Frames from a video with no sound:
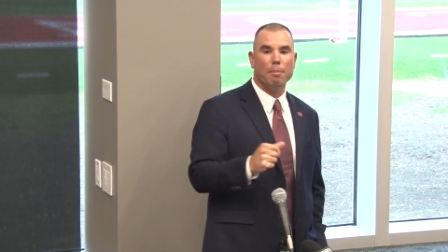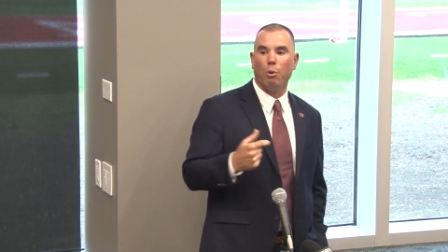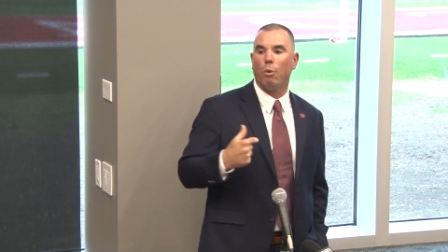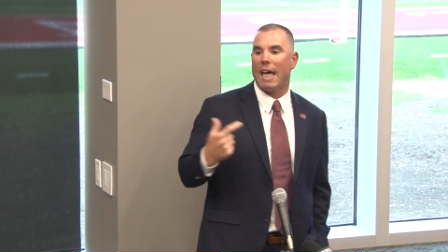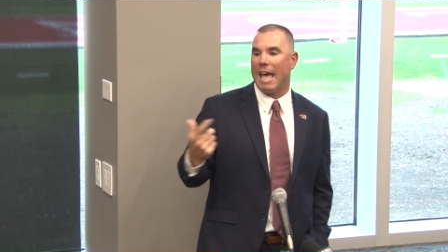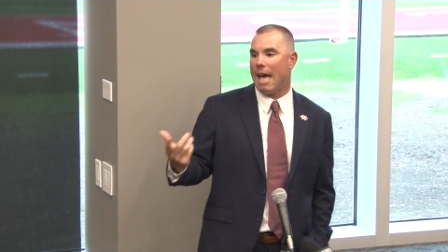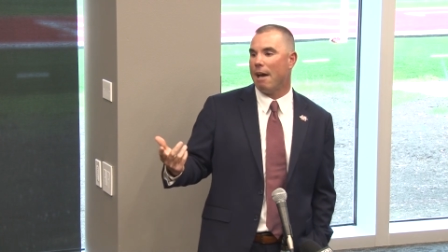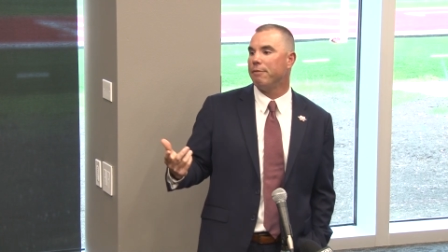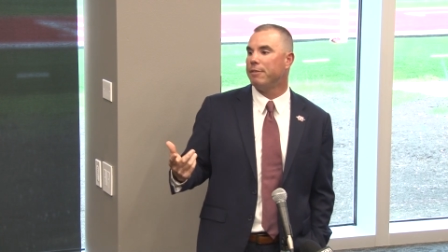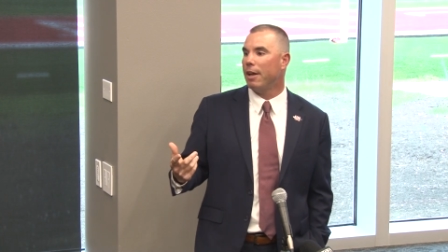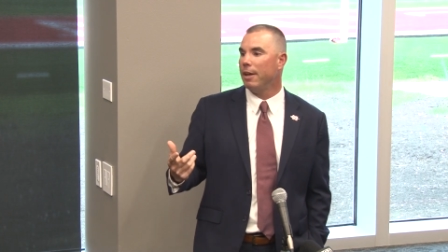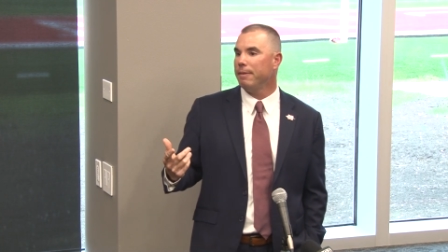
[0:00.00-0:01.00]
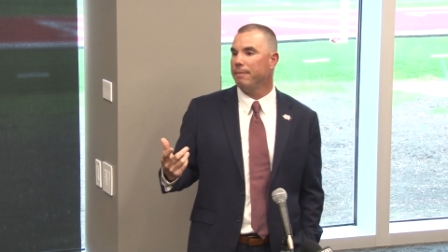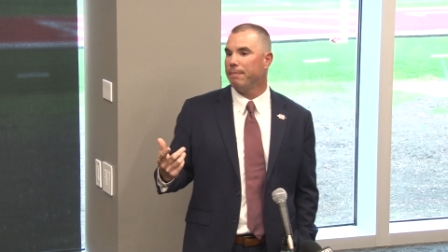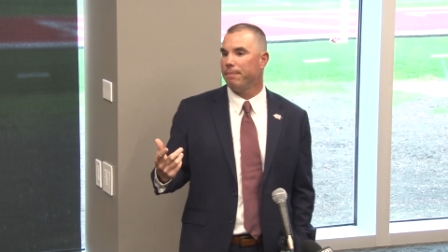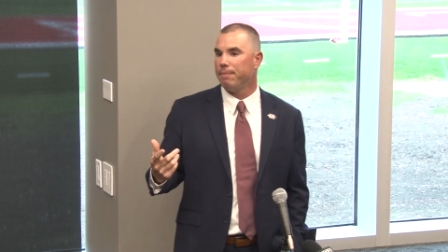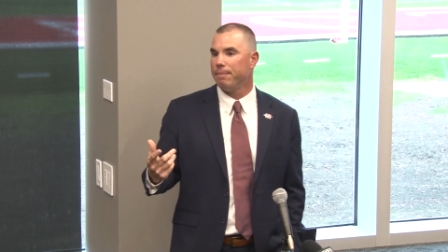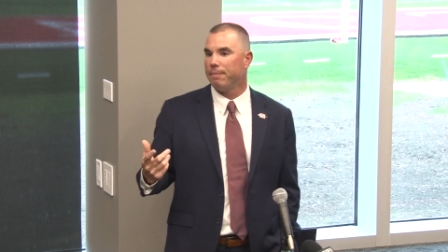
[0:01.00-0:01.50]
But what I have done
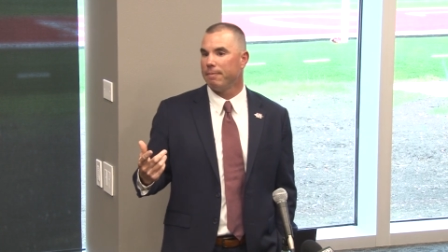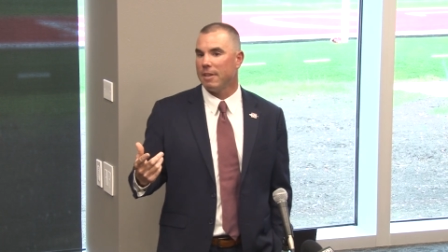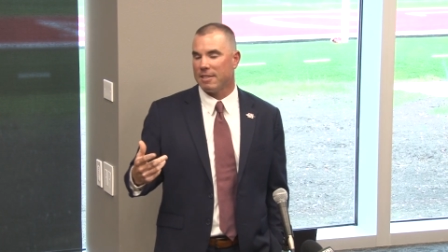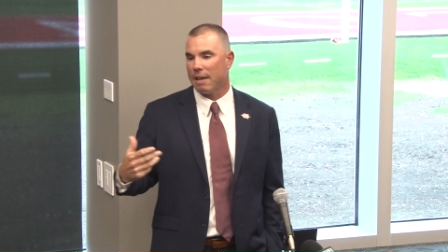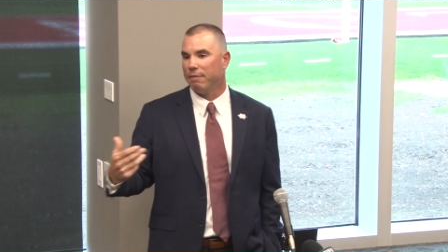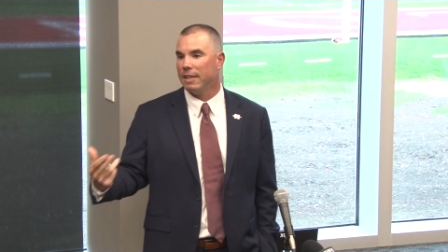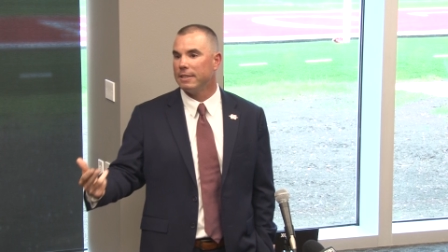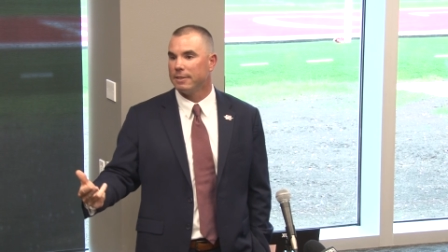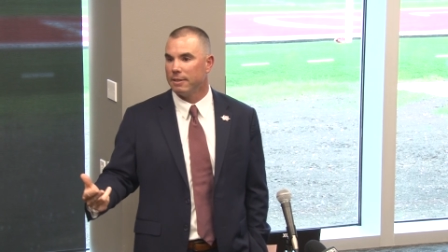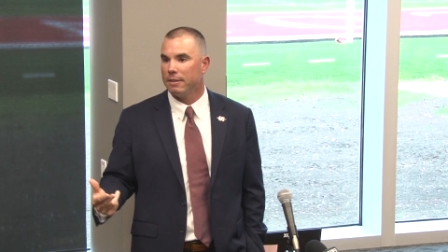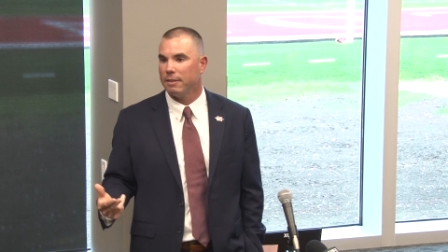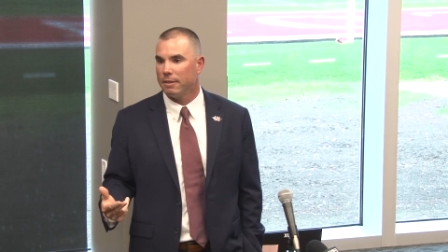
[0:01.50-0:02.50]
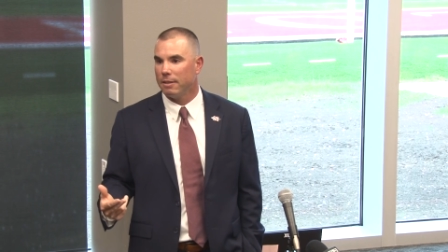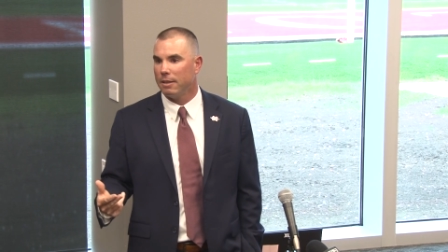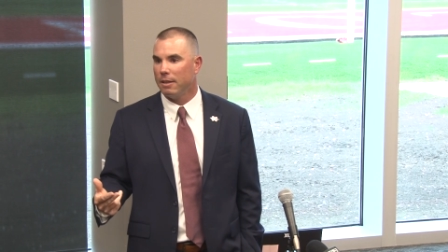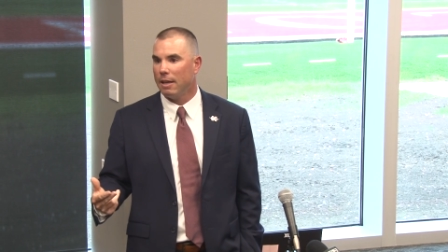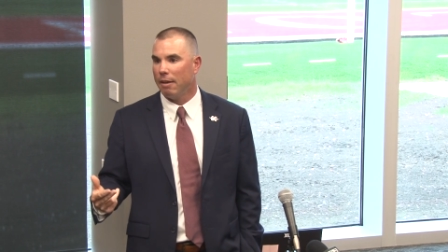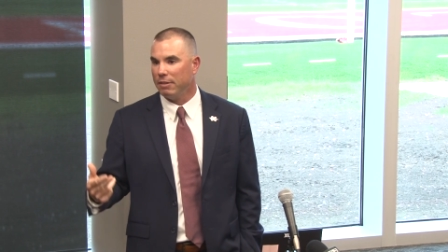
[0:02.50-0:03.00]
is I've listened.
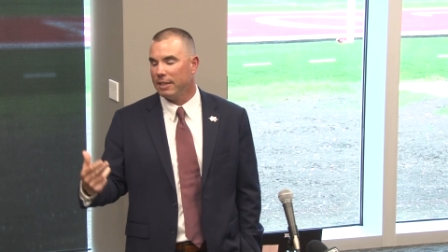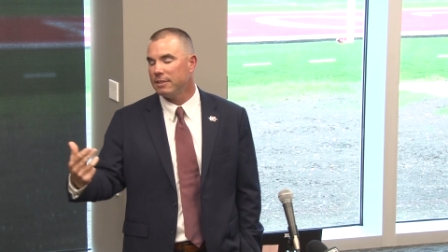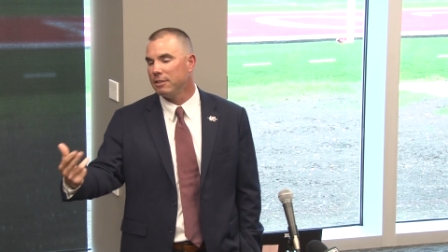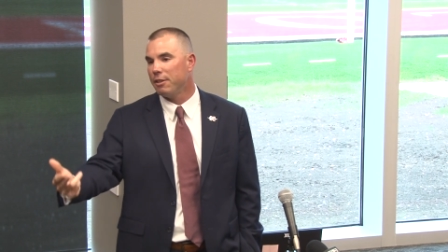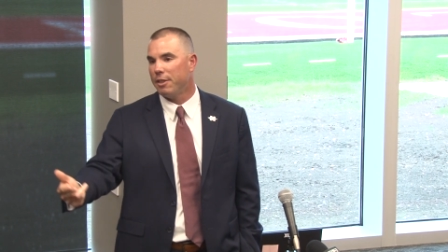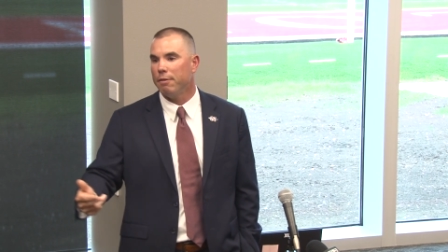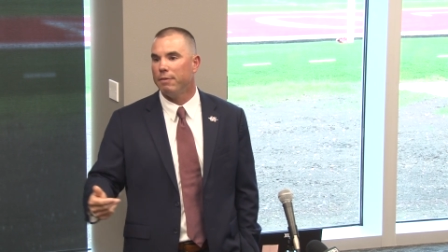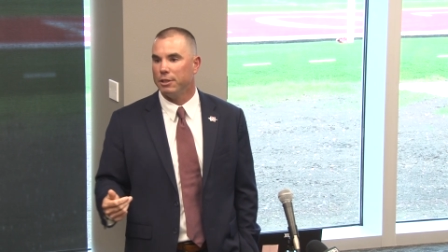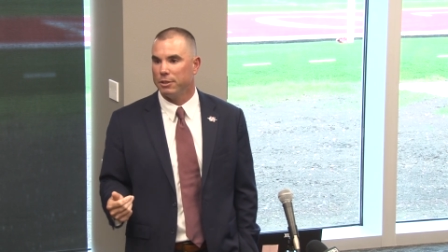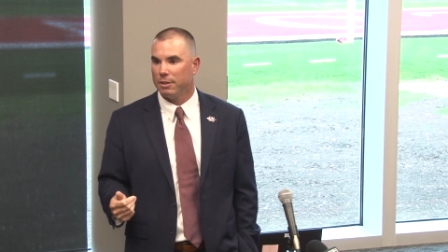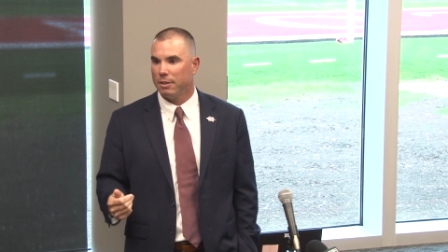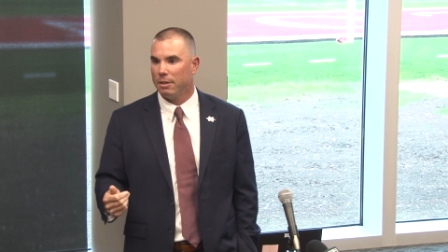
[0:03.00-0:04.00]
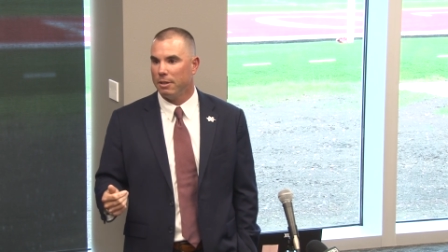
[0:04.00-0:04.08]
I've listened to their vision.